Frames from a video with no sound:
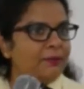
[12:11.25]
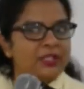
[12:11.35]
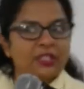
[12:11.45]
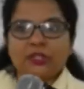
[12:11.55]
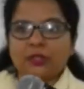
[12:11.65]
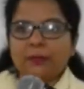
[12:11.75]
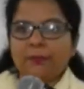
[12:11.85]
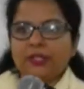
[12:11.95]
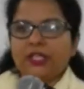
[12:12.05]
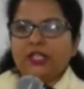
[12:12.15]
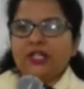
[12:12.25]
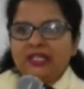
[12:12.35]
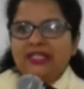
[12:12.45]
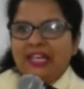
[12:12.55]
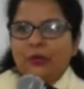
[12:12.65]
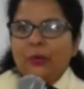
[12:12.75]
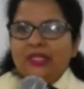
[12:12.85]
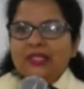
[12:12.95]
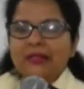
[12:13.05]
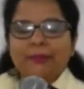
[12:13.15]
a, a particular
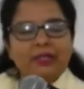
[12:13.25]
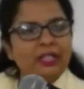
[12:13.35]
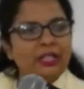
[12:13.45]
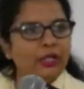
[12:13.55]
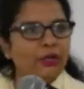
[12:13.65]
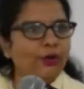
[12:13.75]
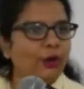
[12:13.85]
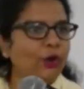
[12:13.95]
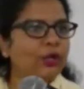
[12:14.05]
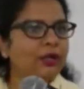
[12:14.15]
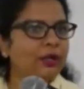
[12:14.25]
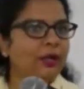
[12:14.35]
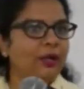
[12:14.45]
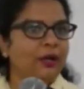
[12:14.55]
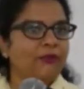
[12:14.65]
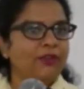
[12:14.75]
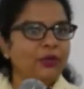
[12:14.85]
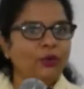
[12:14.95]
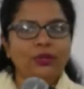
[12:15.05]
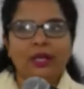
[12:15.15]
sequence, a particular order we
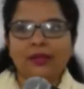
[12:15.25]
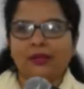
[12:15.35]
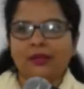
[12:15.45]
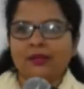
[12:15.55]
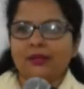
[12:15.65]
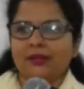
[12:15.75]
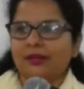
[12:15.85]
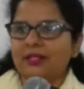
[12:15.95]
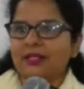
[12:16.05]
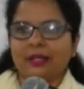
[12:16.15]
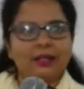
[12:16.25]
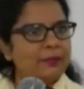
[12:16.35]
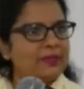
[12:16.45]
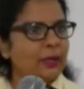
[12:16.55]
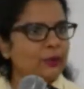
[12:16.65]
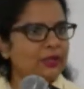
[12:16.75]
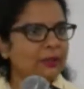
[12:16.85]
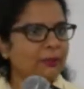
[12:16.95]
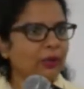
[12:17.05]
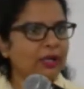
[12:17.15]
know that the, the sun comes out in
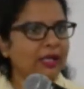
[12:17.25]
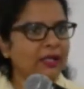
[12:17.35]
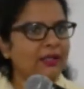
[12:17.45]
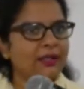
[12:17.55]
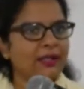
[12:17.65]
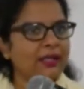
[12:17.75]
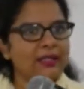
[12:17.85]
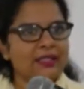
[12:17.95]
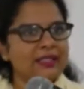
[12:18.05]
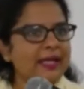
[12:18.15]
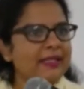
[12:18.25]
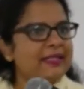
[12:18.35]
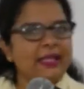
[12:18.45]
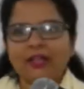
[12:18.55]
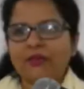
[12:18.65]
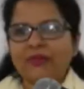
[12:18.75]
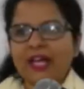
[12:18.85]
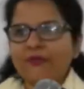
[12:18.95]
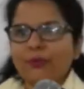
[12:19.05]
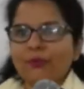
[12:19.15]
the morning and it sets and then we
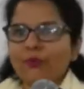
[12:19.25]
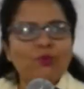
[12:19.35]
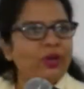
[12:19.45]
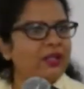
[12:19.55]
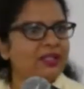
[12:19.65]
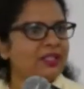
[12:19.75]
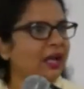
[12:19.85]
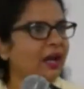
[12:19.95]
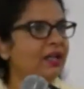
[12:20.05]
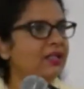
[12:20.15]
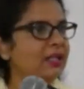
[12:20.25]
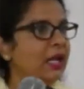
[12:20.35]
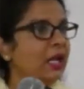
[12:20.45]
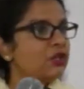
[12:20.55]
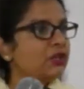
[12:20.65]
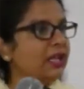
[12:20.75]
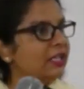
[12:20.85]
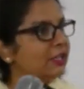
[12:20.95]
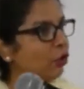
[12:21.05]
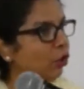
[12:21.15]
have the moon and the stars so there
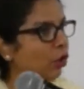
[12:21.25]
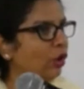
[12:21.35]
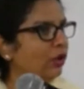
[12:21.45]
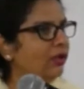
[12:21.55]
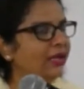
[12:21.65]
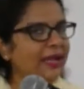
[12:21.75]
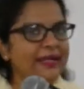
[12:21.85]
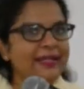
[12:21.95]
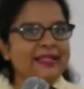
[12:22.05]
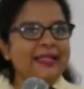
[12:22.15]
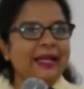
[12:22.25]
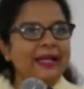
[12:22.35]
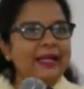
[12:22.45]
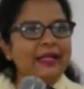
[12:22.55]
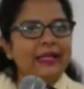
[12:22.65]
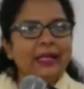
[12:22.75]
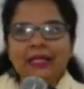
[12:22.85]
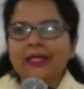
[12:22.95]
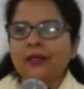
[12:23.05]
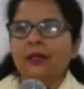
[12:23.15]
is order and design
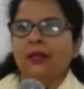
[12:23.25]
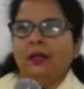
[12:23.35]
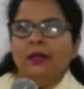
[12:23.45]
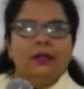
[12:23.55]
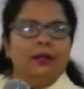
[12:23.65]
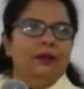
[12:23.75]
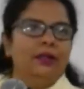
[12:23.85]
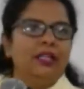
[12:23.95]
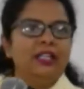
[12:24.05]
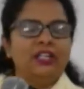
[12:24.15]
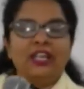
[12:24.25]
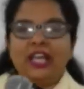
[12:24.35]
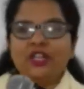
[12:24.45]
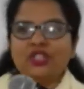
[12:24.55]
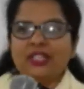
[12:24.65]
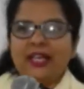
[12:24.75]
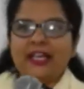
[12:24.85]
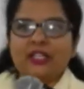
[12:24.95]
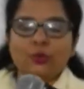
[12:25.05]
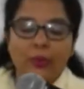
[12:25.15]
in uh, in creation
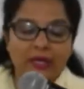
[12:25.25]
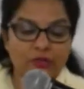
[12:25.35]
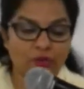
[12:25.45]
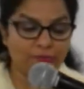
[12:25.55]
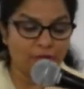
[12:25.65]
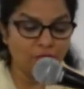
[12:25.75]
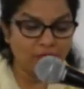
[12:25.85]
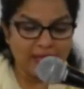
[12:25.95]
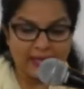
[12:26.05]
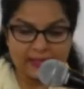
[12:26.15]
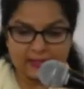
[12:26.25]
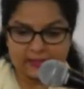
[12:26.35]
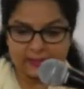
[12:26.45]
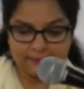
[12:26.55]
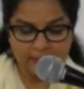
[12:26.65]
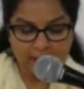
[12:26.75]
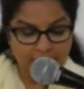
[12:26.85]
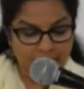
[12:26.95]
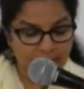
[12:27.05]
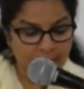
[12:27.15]
as well. So if you look at um,
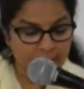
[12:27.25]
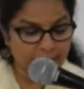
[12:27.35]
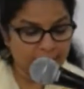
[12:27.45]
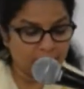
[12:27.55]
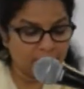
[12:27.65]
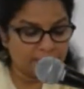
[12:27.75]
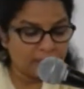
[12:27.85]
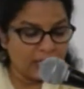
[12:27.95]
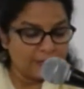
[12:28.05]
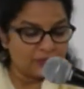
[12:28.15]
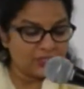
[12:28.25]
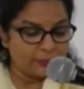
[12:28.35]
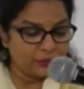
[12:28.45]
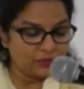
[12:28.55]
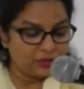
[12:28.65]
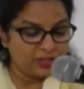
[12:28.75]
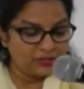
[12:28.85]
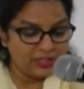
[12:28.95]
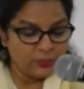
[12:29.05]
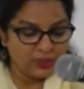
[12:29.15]
um, uh, Psalms chapter
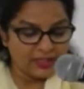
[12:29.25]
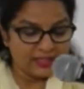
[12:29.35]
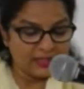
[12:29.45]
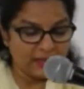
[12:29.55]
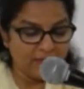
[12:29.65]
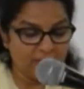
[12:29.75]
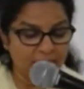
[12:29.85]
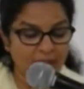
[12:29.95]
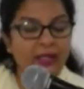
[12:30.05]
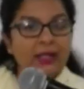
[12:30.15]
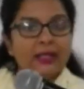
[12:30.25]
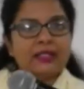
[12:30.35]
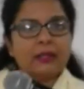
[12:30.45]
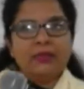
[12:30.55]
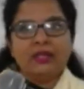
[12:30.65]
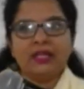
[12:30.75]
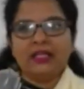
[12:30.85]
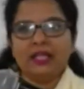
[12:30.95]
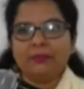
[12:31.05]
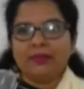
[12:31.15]
33, verse 11, can somebody read
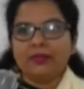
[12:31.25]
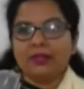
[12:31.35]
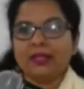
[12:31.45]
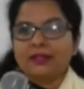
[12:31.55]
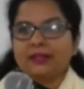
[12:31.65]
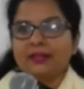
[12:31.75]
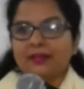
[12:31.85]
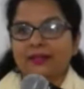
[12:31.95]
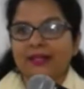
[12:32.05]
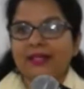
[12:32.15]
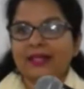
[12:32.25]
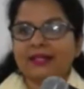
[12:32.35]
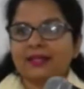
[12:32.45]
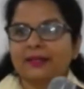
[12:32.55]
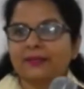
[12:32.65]
that? Yes. Yes.